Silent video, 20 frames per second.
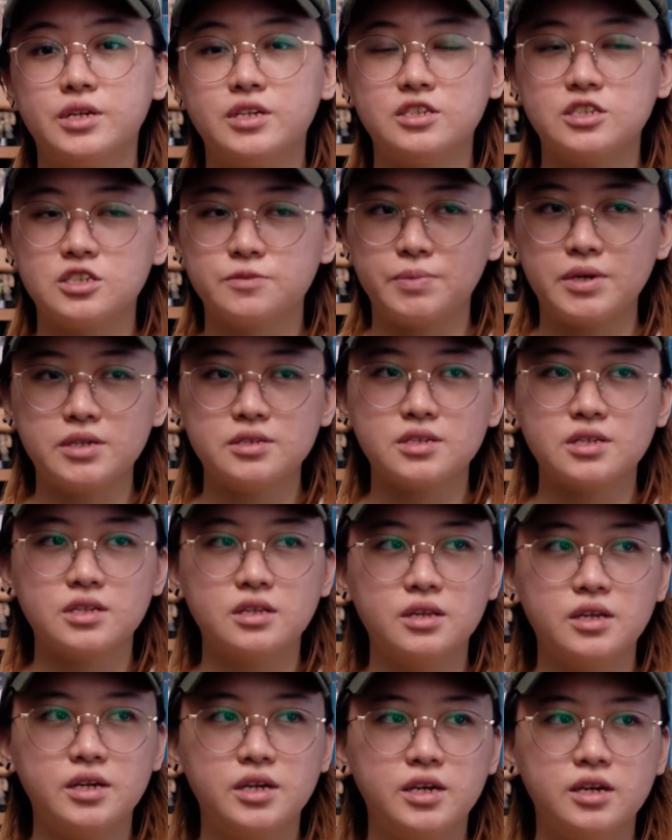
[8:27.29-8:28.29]
and
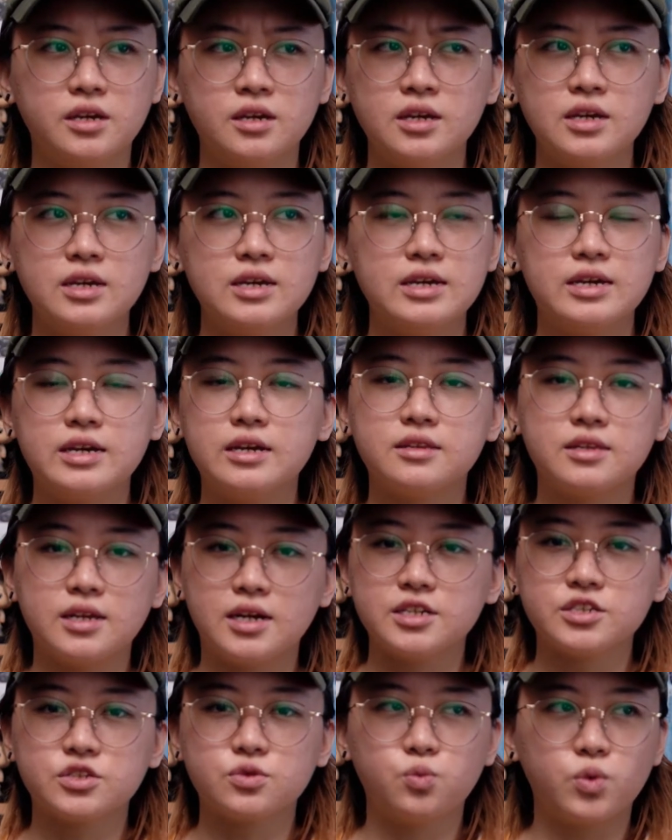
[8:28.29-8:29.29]
it
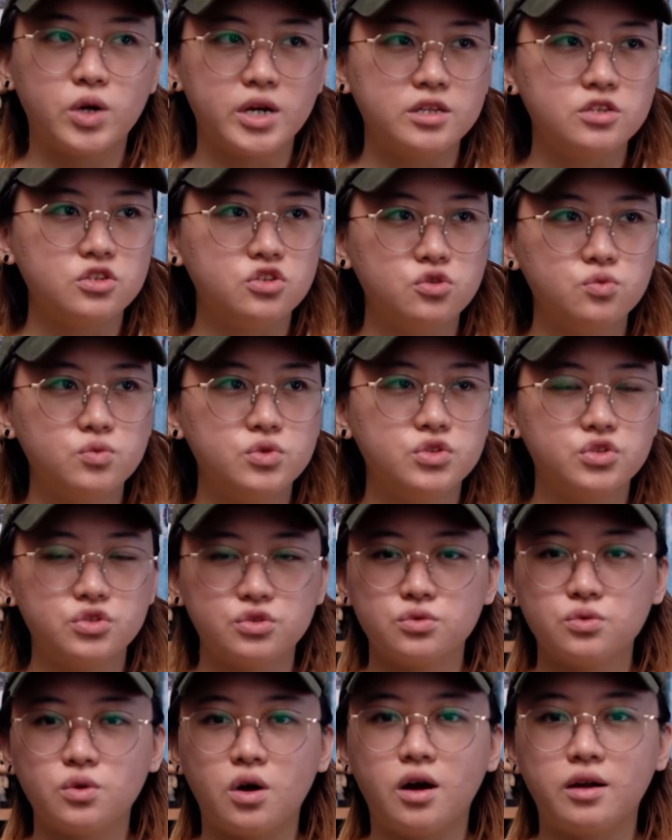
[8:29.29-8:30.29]
does what you would
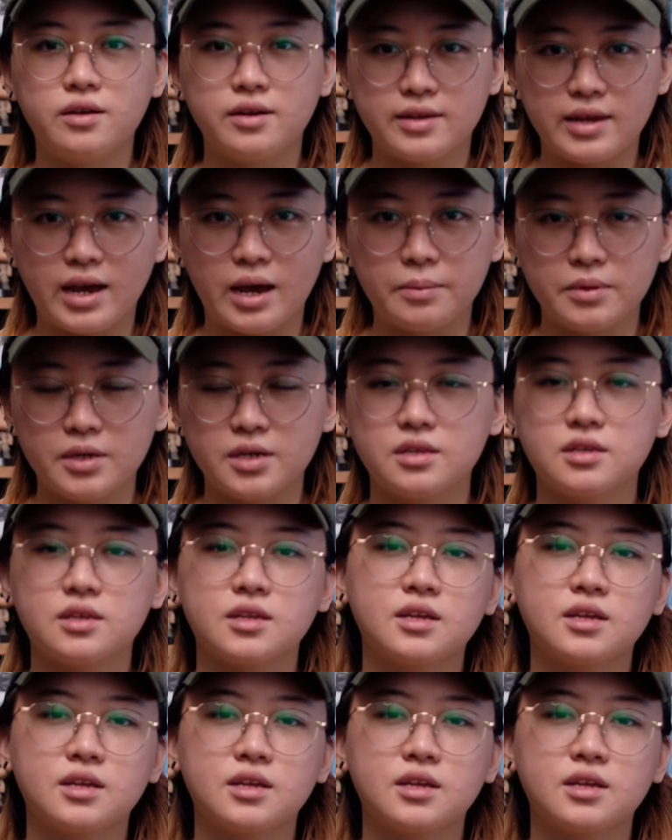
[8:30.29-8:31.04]
do on a tablet.